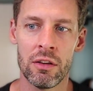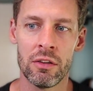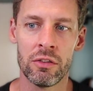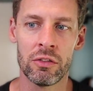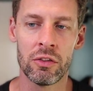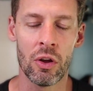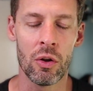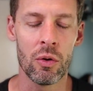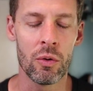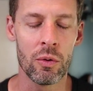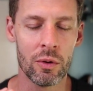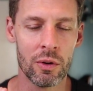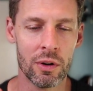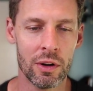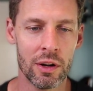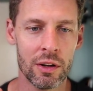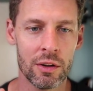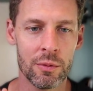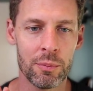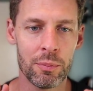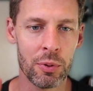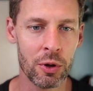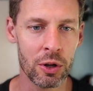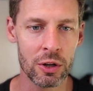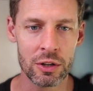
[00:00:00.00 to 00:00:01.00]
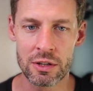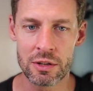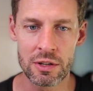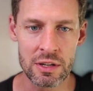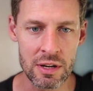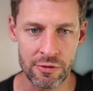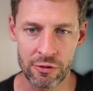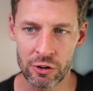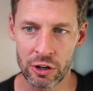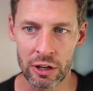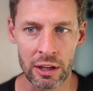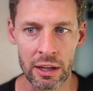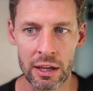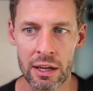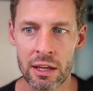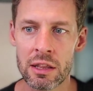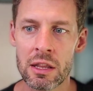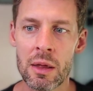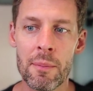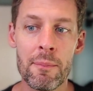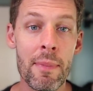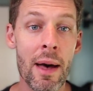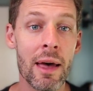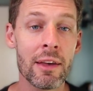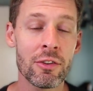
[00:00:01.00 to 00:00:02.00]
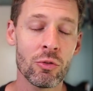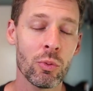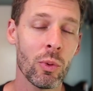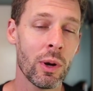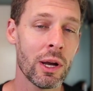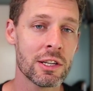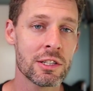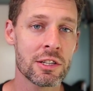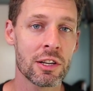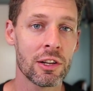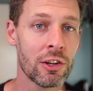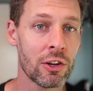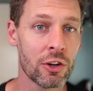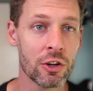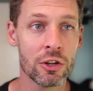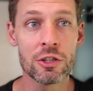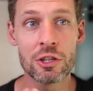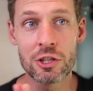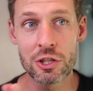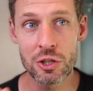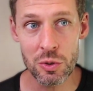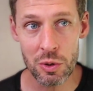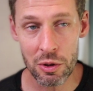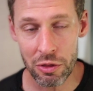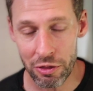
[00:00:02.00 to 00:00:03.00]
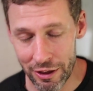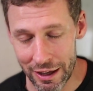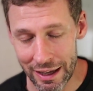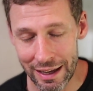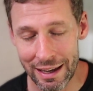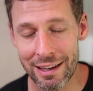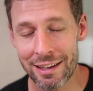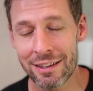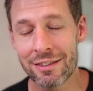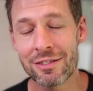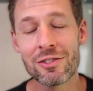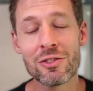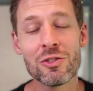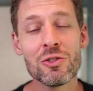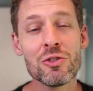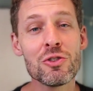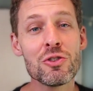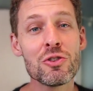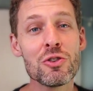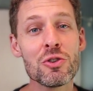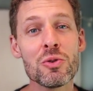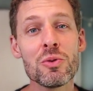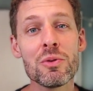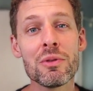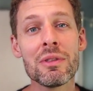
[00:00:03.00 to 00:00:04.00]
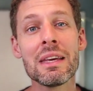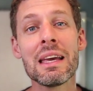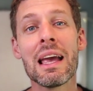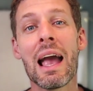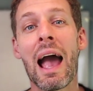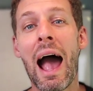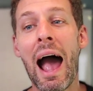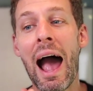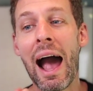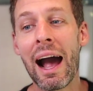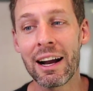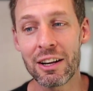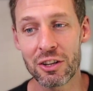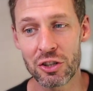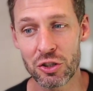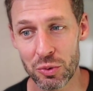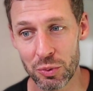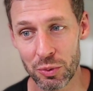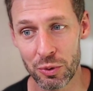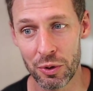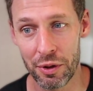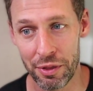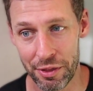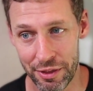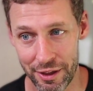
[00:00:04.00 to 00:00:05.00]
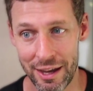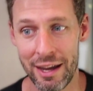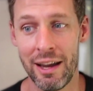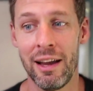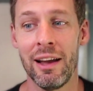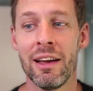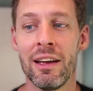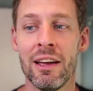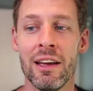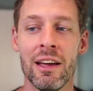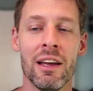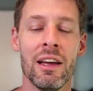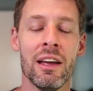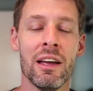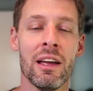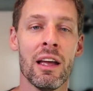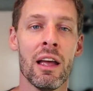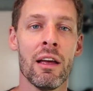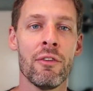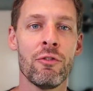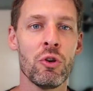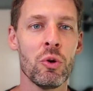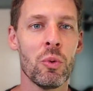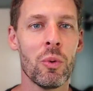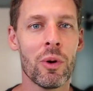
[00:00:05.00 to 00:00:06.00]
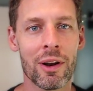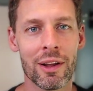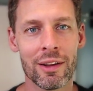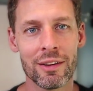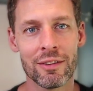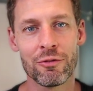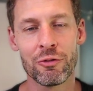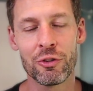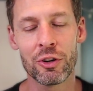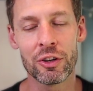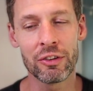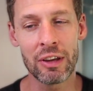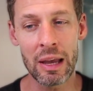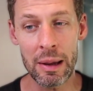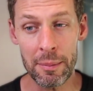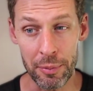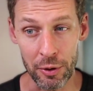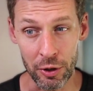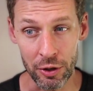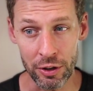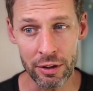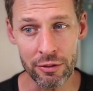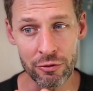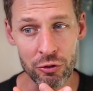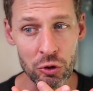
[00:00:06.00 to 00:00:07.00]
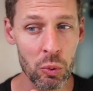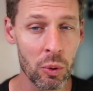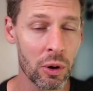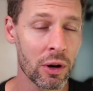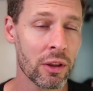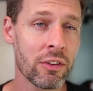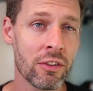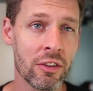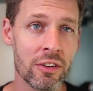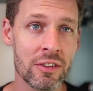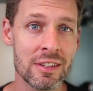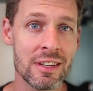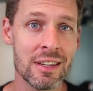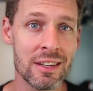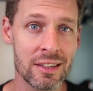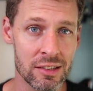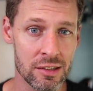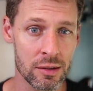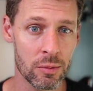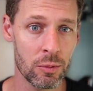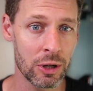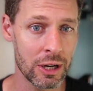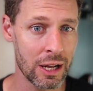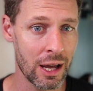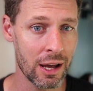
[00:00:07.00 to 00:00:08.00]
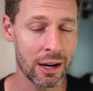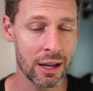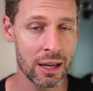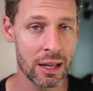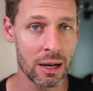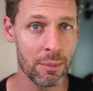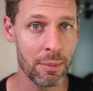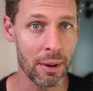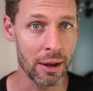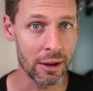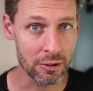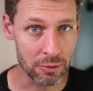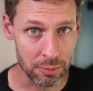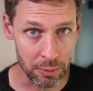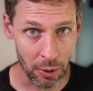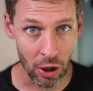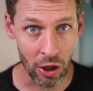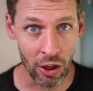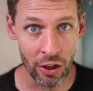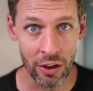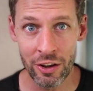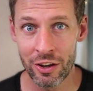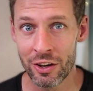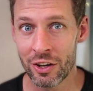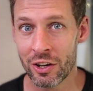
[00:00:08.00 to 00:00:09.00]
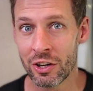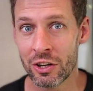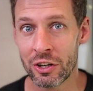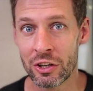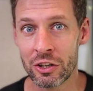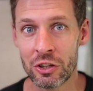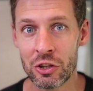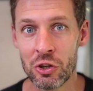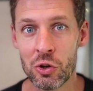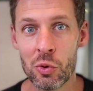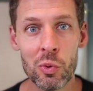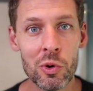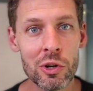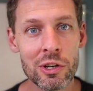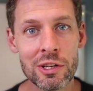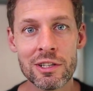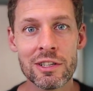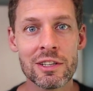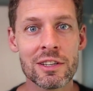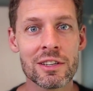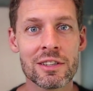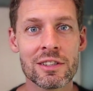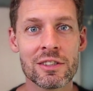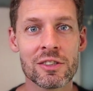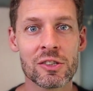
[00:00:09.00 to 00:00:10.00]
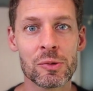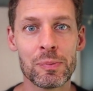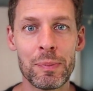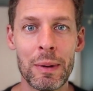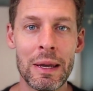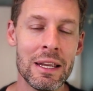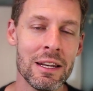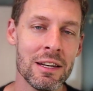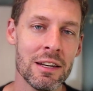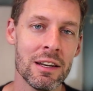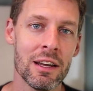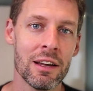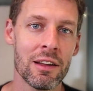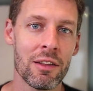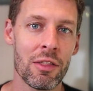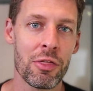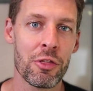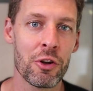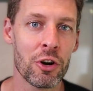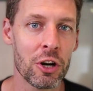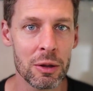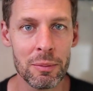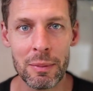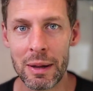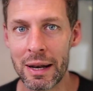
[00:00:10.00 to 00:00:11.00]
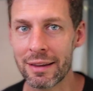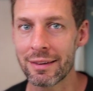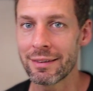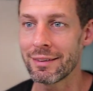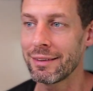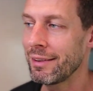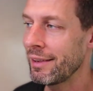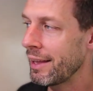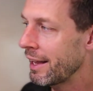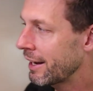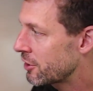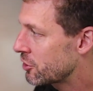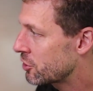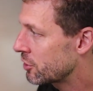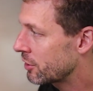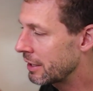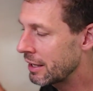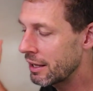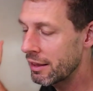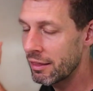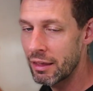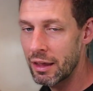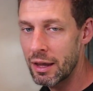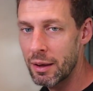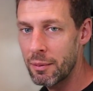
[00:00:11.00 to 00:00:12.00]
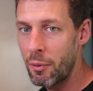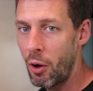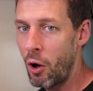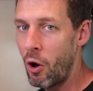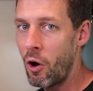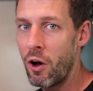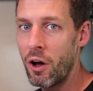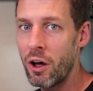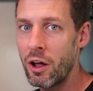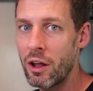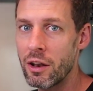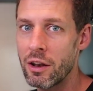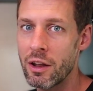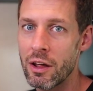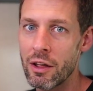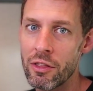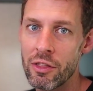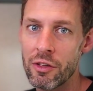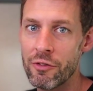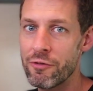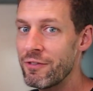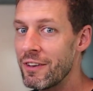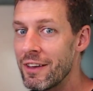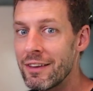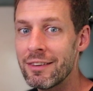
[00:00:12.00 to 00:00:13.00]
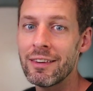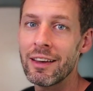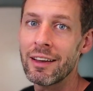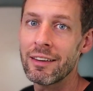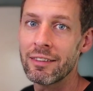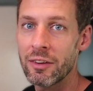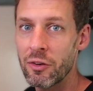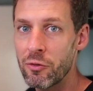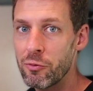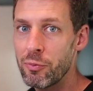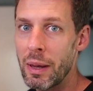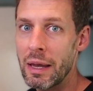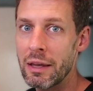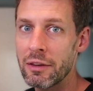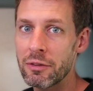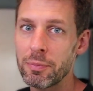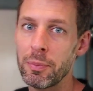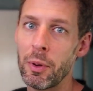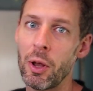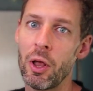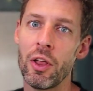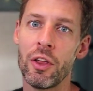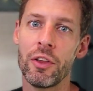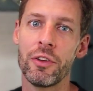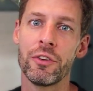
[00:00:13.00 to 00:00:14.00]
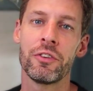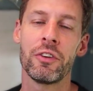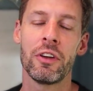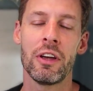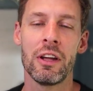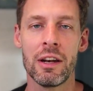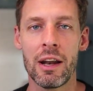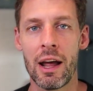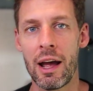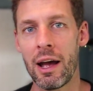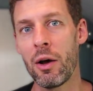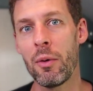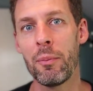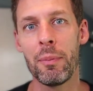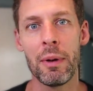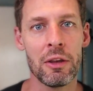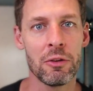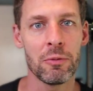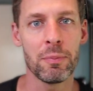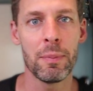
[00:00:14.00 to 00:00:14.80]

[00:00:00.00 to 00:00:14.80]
So, put differently, the best way to learn to do a thing is to do the actual thing. If you wanted, for example, if you wanted to teach someone how to hit a baseball, you wouldn't spend 30 minutes lecturing them on the physics of baseballs and how